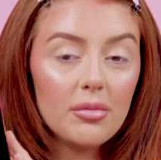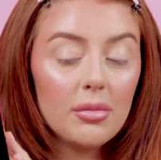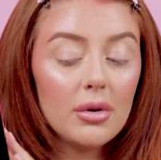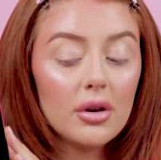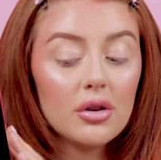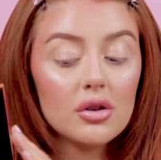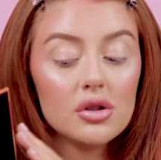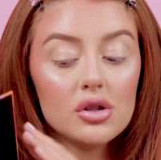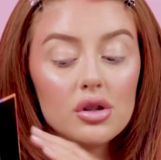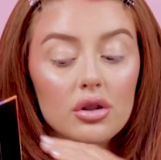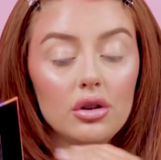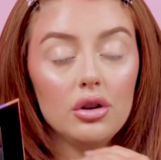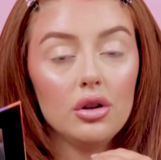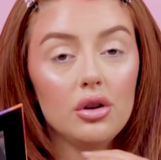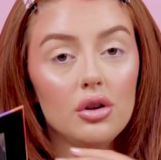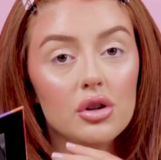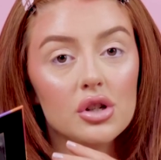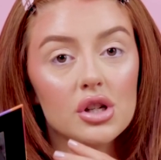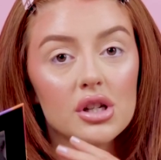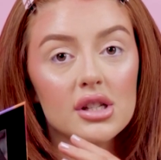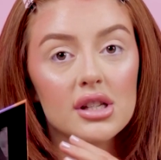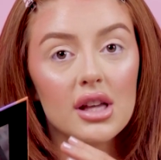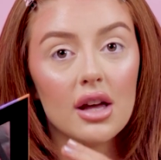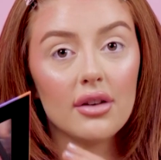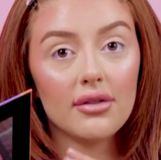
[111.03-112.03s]
because you lose
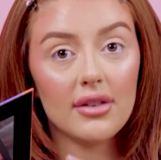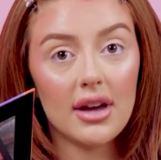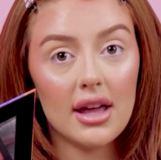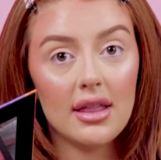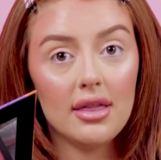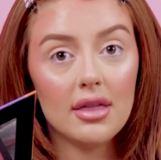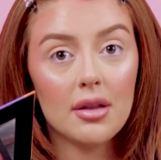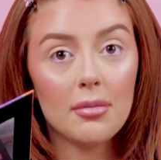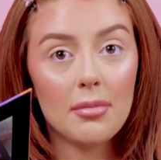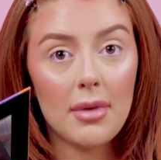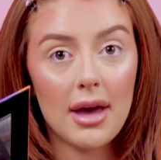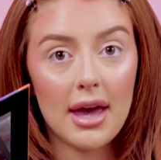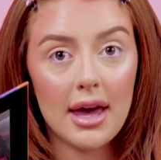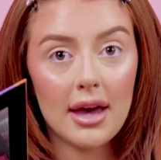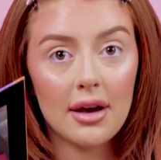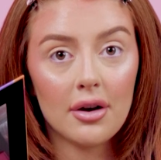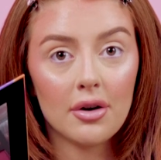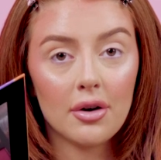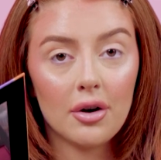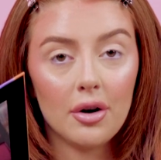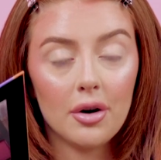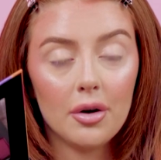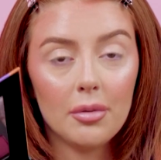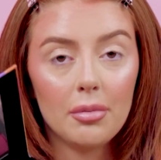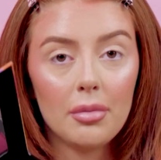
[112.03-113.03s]
yourself in the
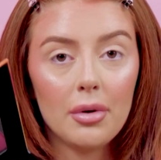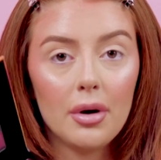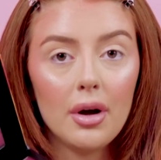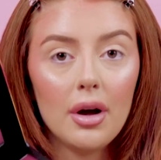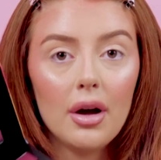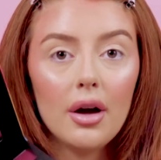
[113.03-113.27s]
makeup